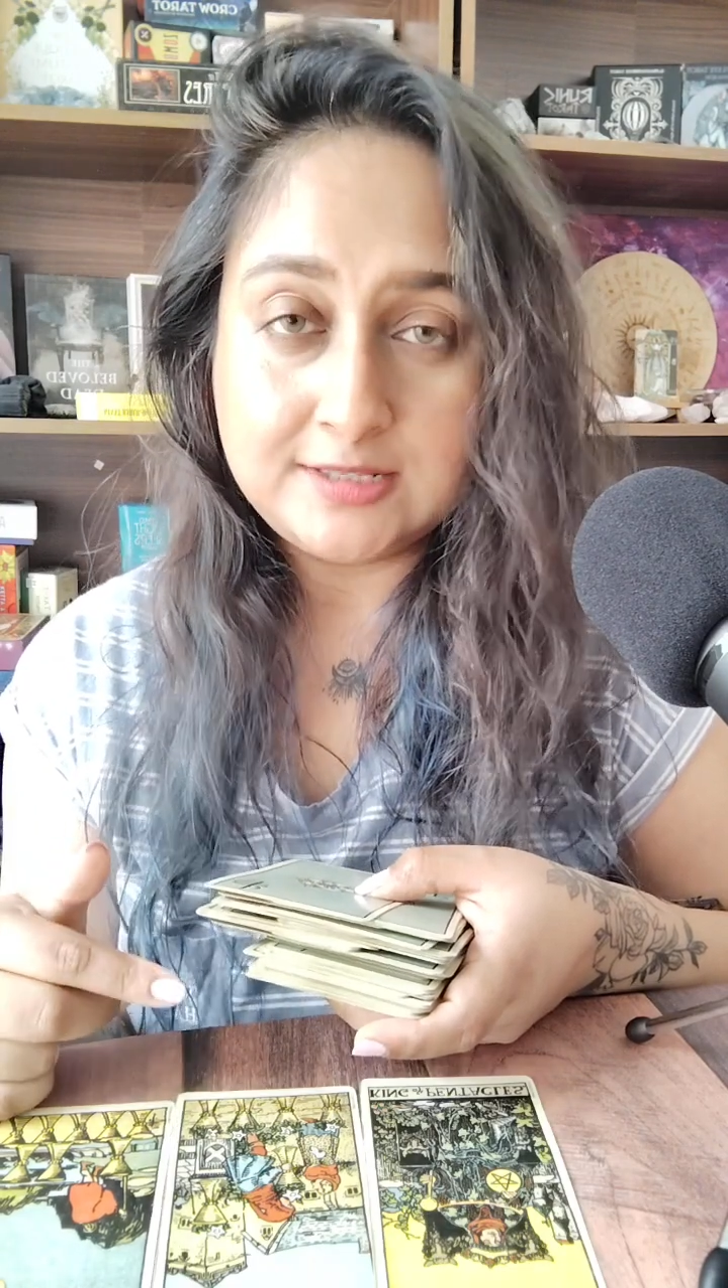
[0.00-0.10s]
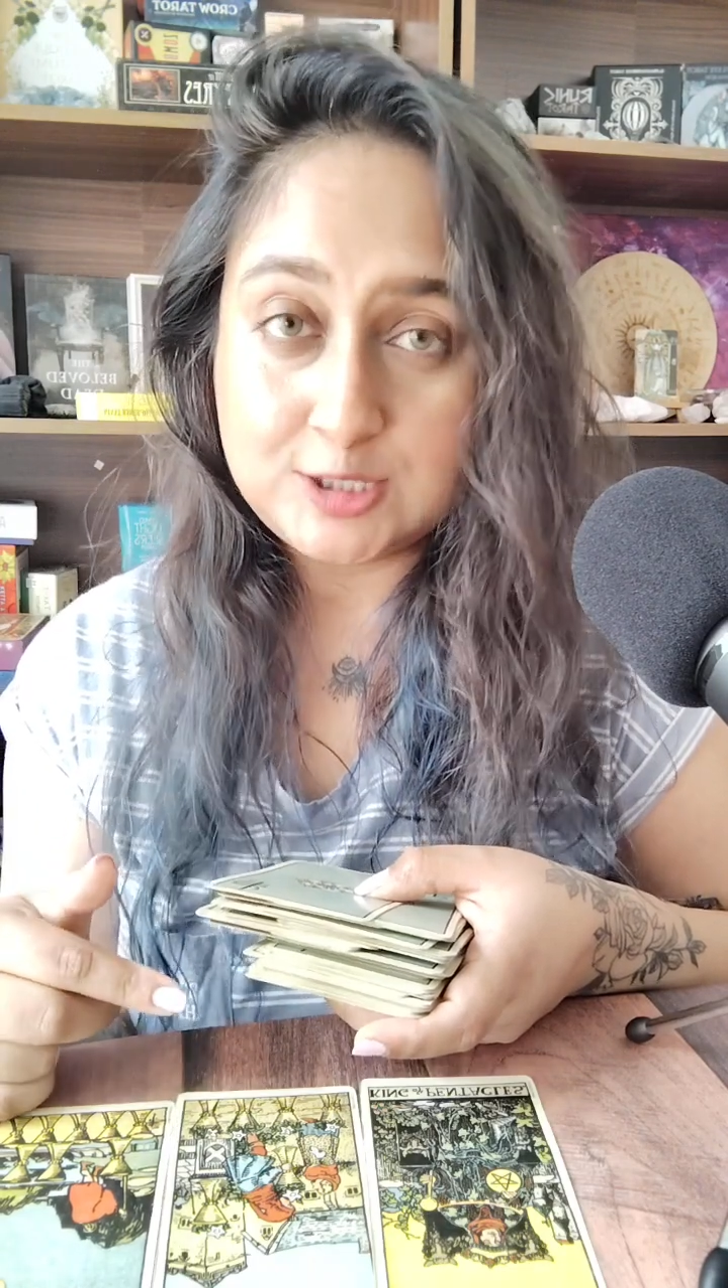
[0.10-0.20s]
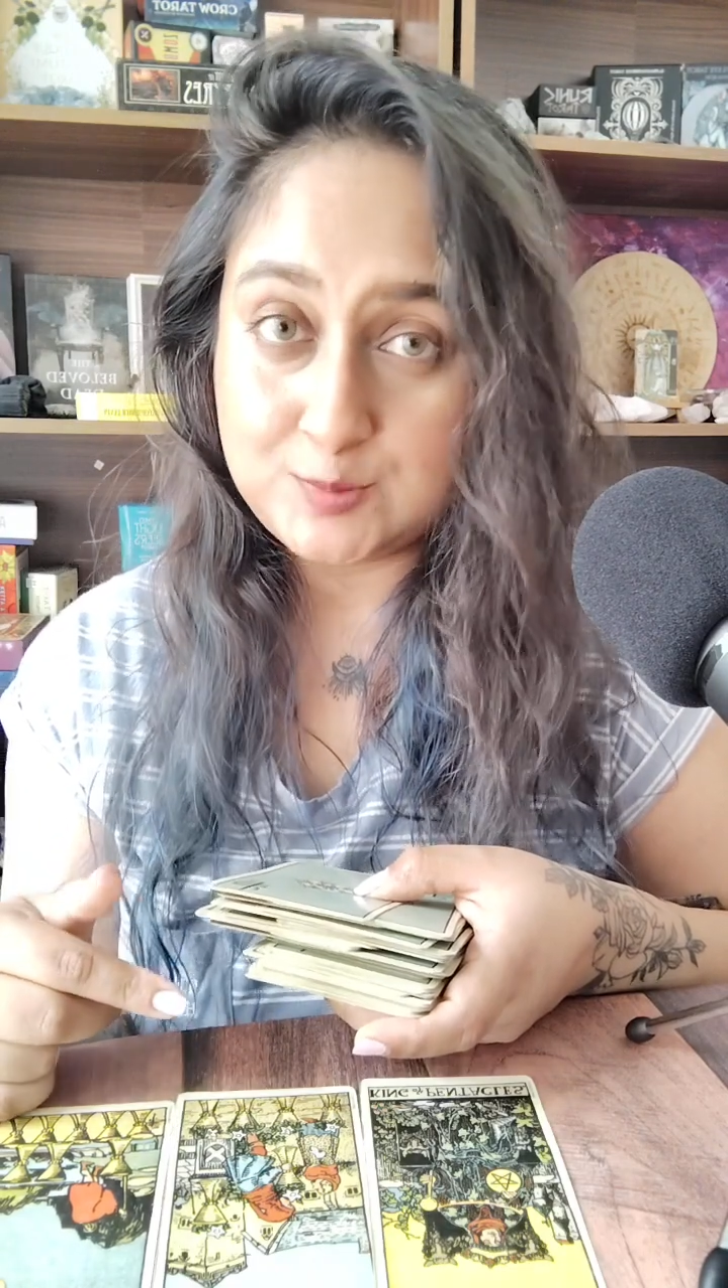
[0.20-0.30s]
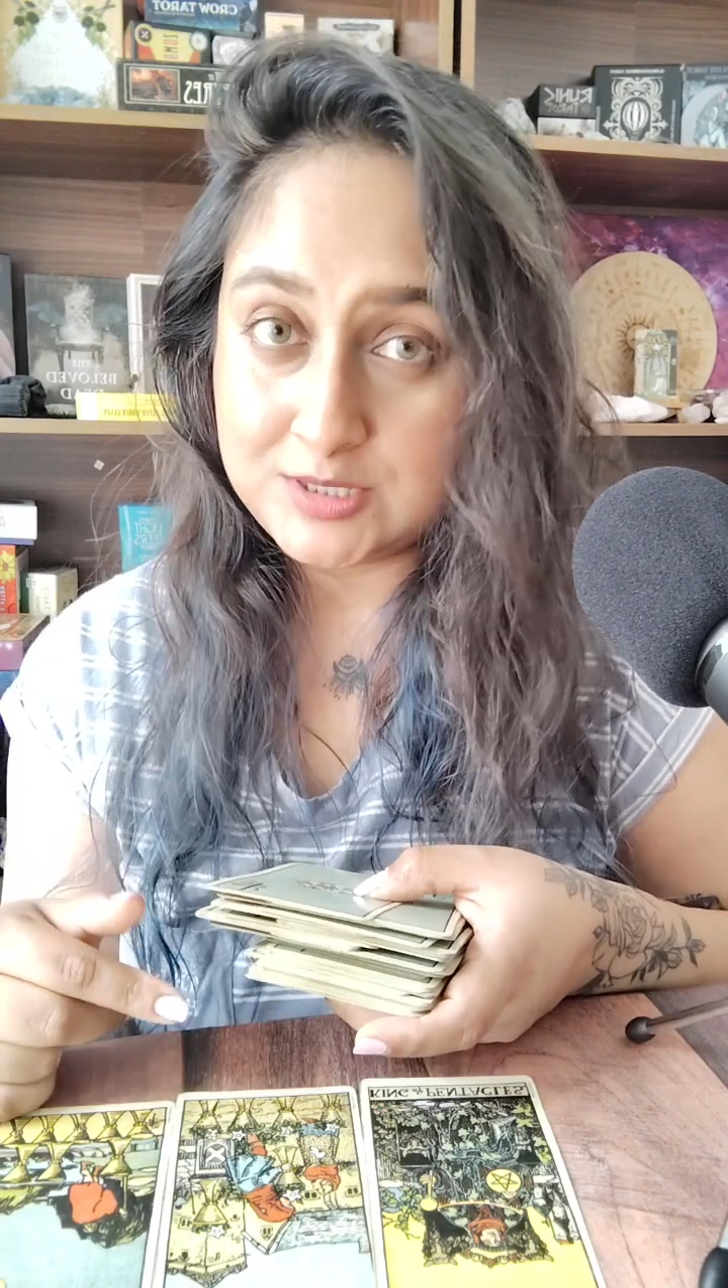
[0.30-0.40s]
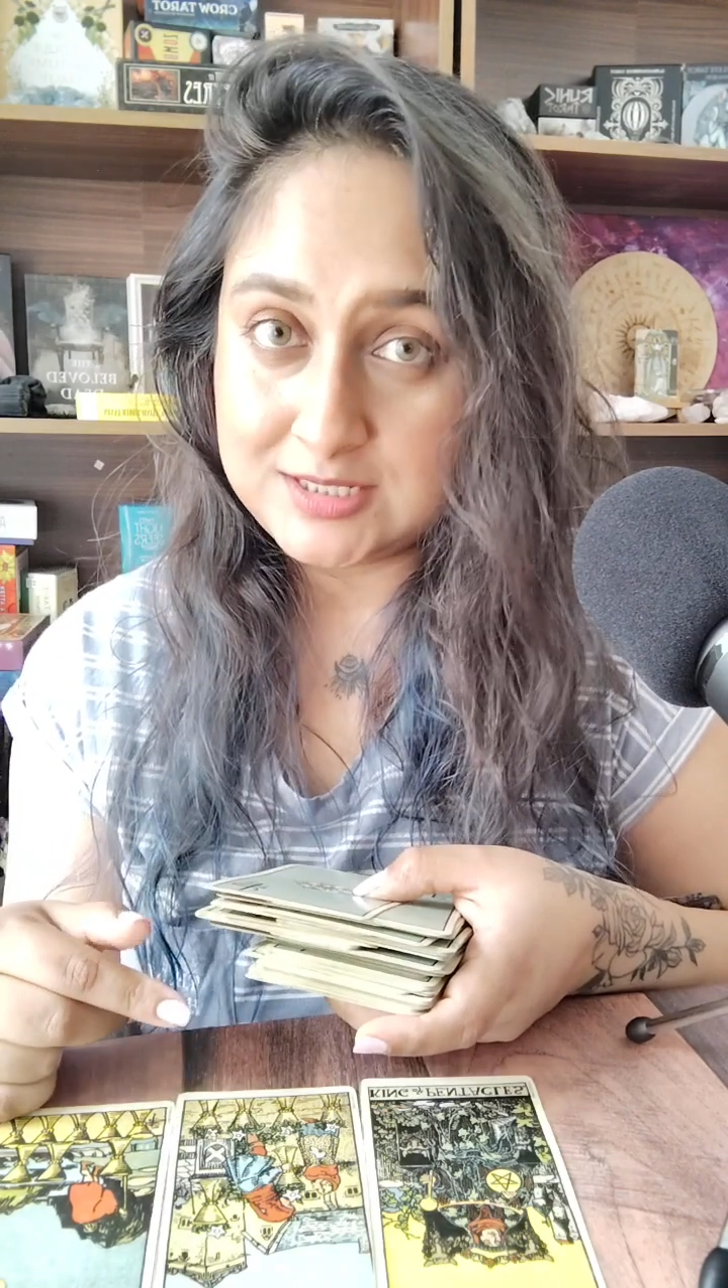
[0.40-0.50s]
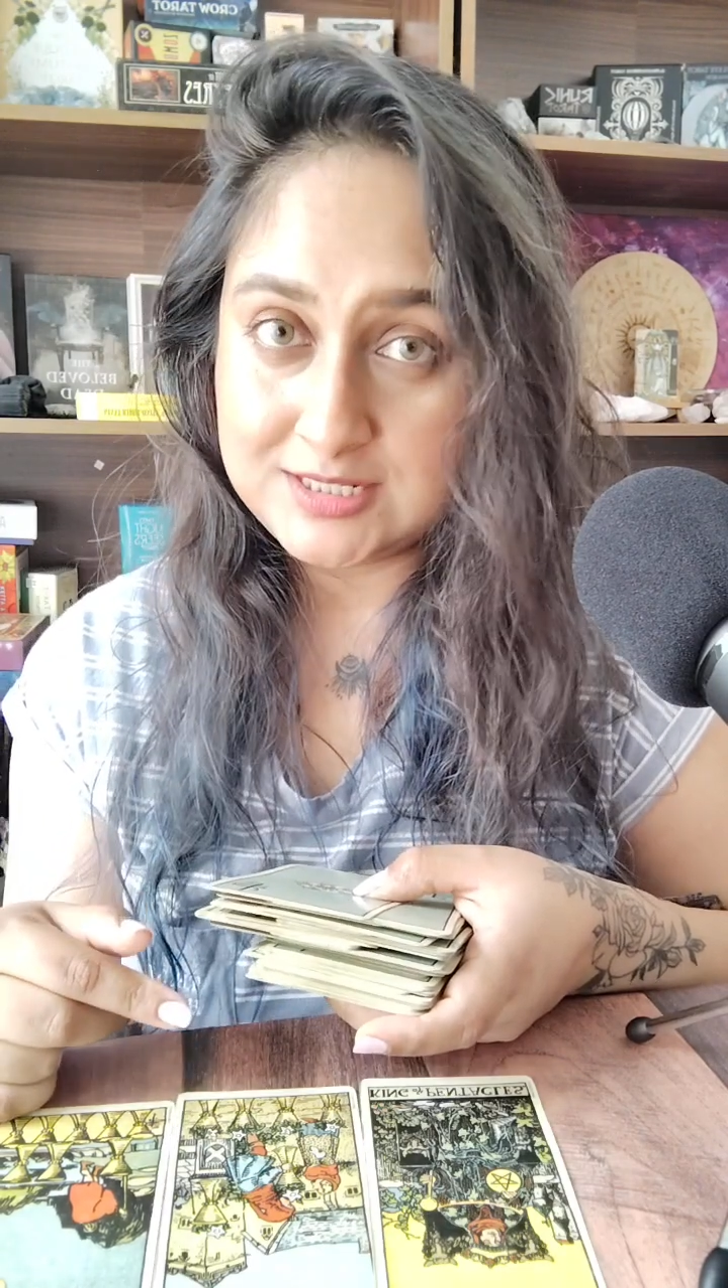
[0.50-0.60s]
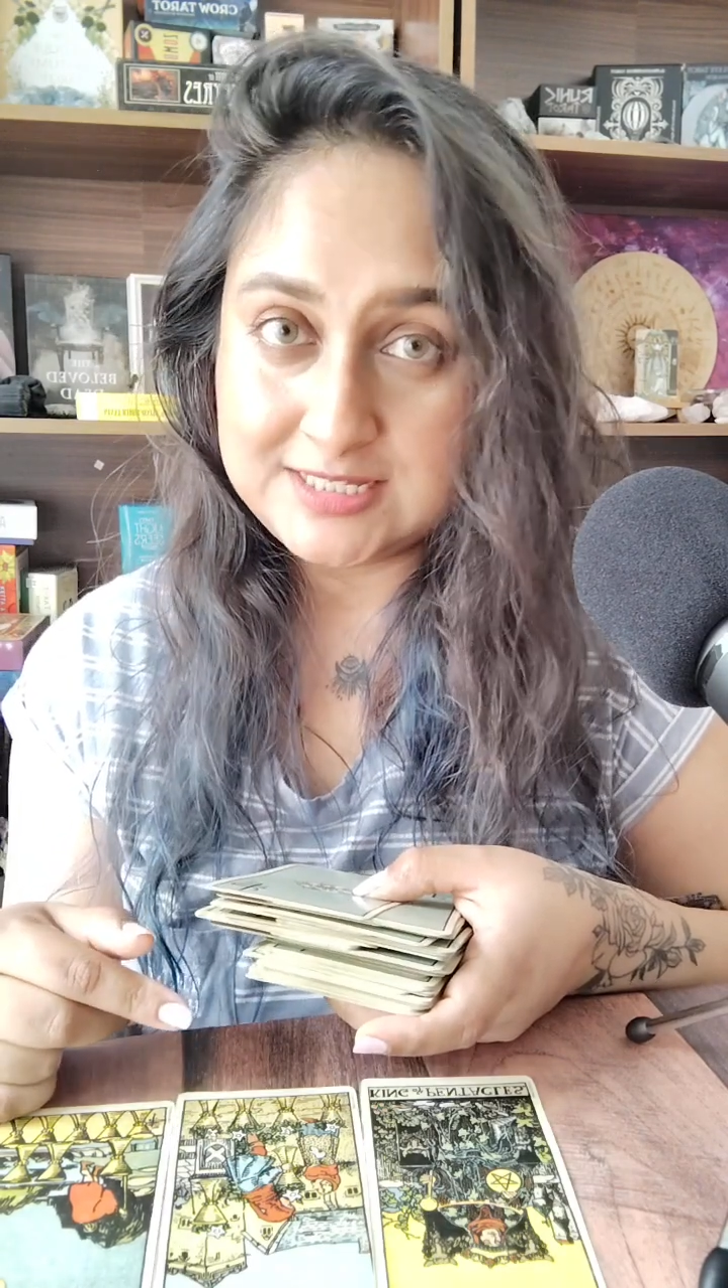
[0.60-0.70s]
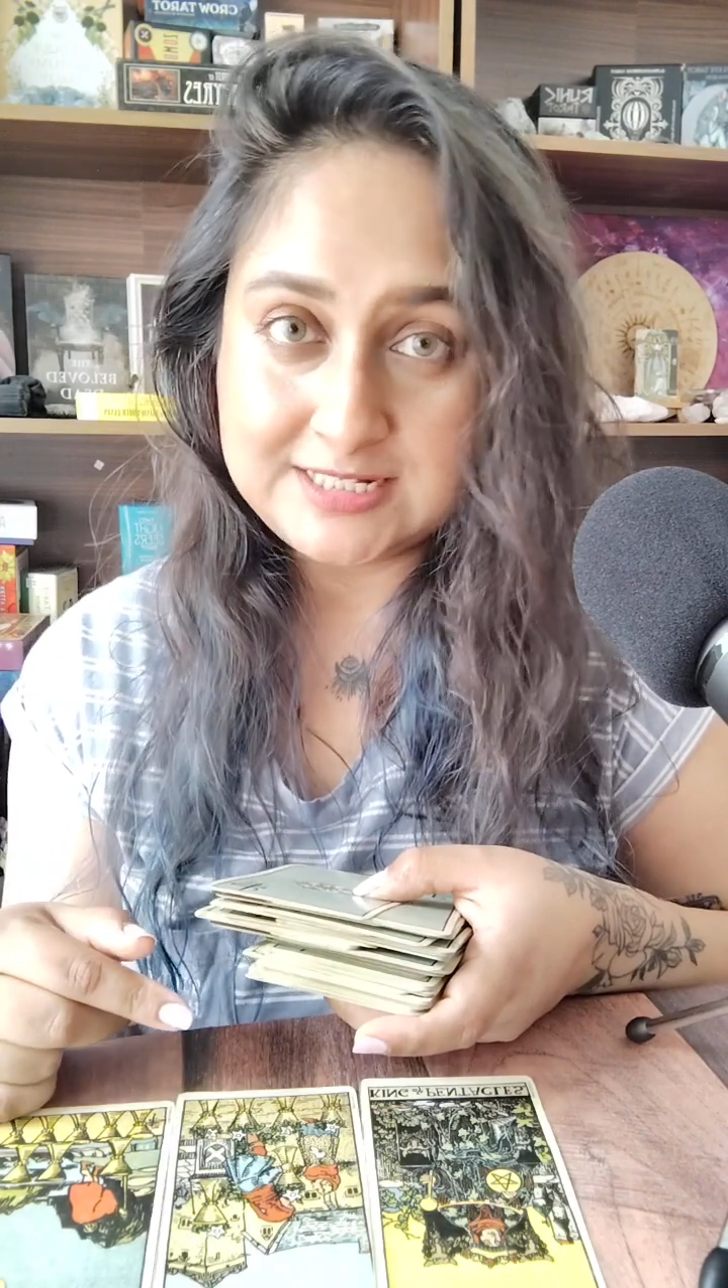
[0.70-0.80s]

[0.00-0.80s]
this person